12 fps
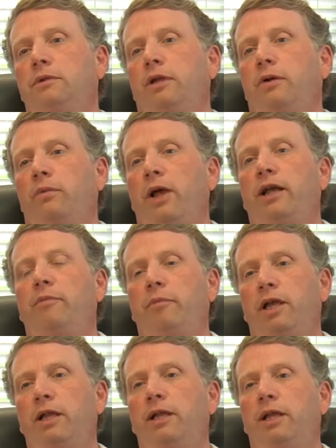
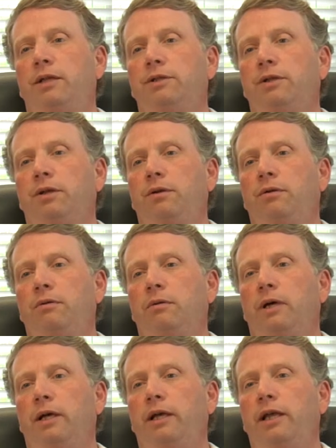recommend it
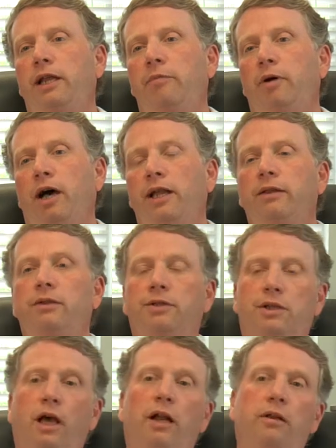to anybody
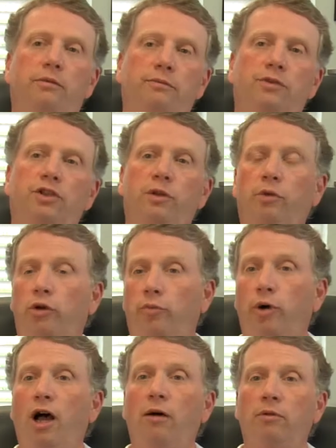that's got a similar
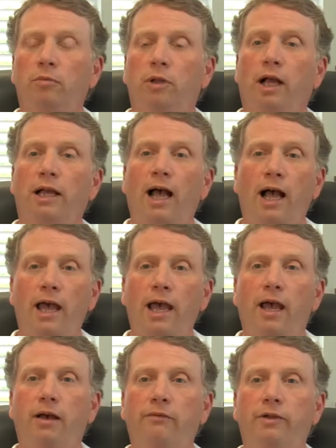problem like I
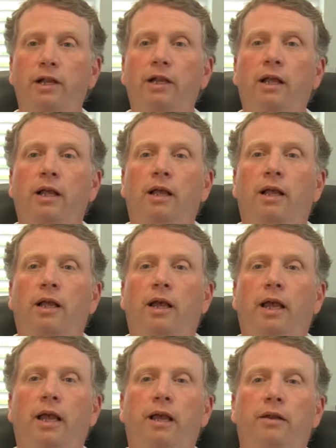have,
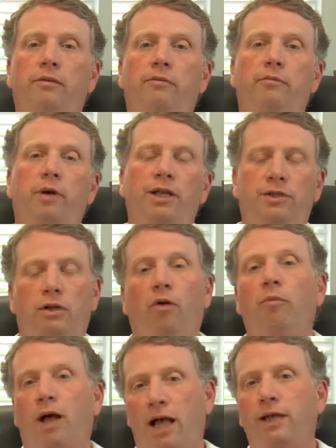and based
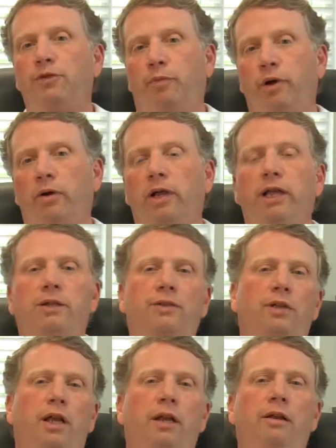on my
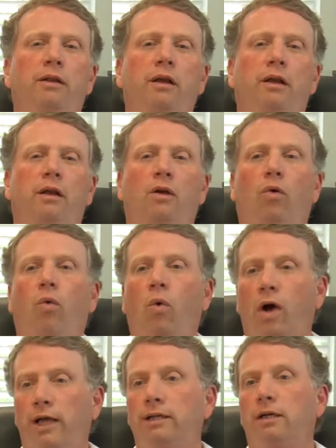experience and
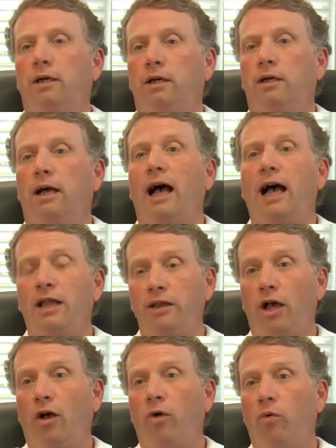what I
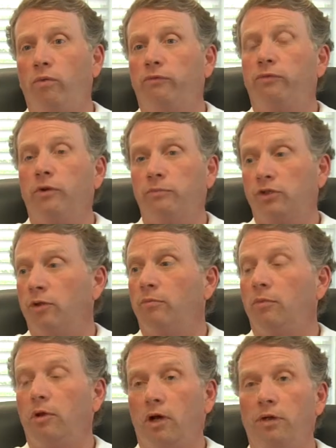know from
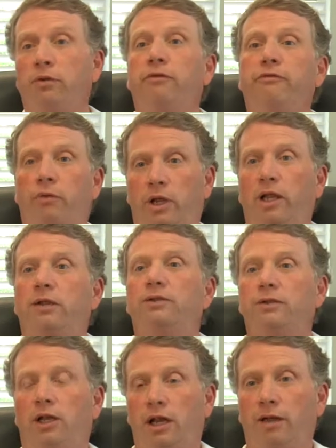some other
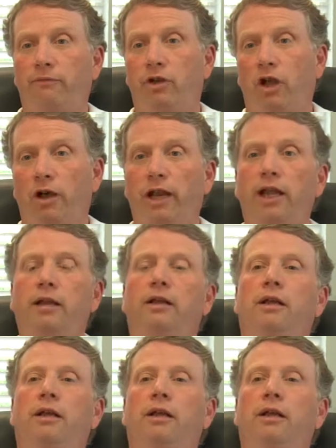friends that have done it,